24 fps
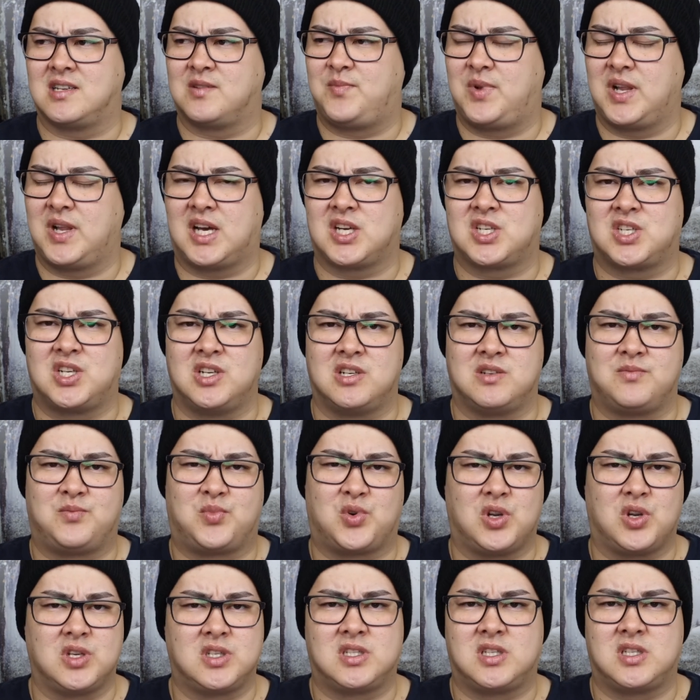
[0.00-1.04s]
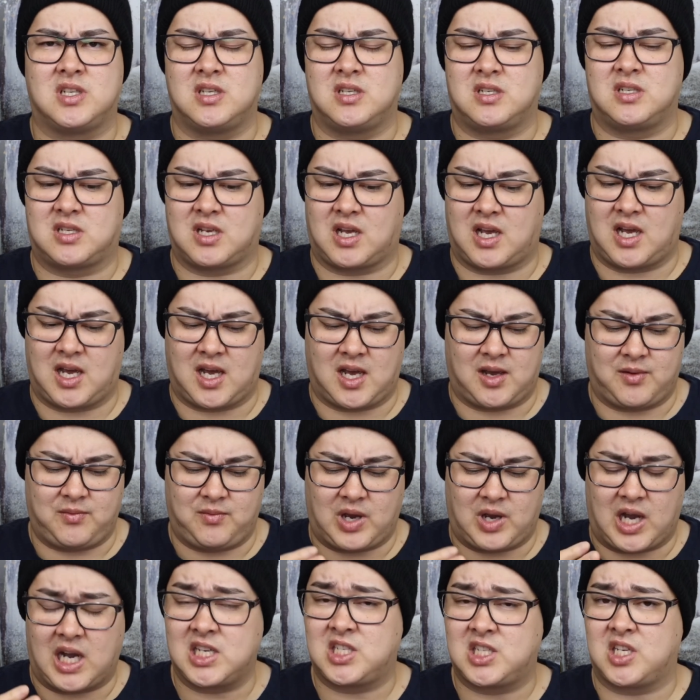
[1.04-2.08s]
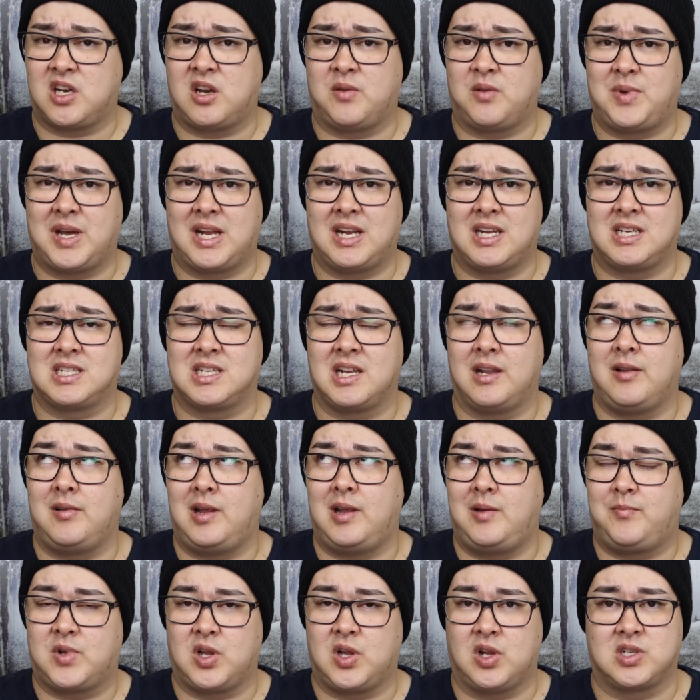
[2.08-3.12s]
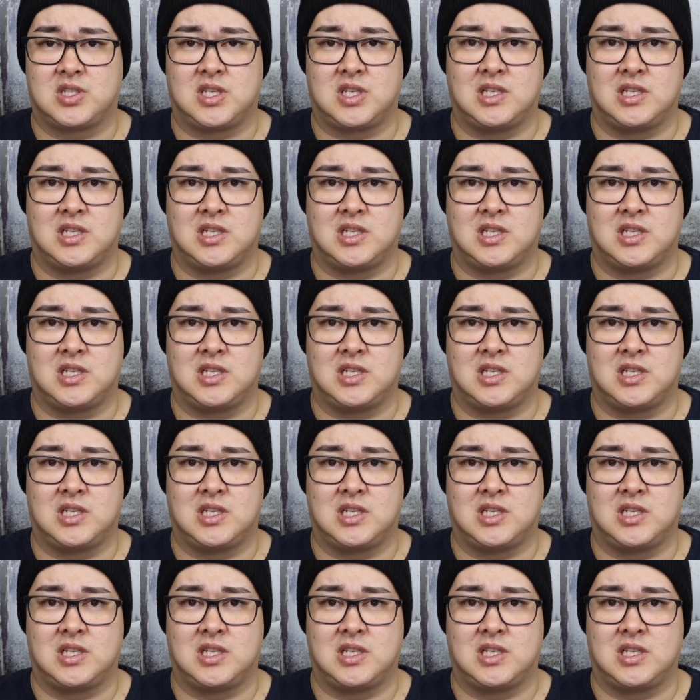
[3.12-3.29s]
blushes, bronzers, um, eyeshadow palettes, lip glosses,